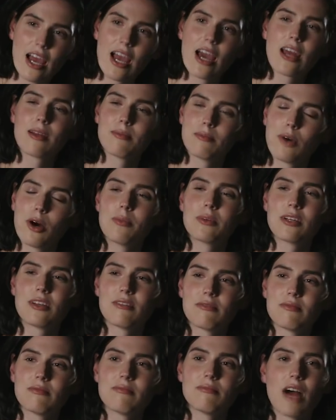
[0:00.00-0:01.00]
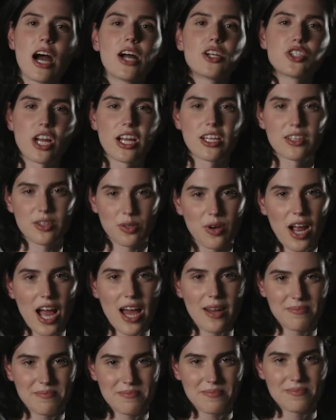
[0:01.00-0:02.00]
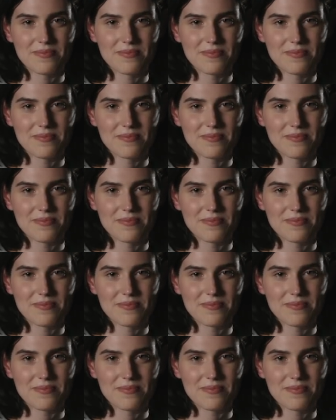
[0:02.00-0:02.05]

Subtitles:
I had a moment of, I drank the rat.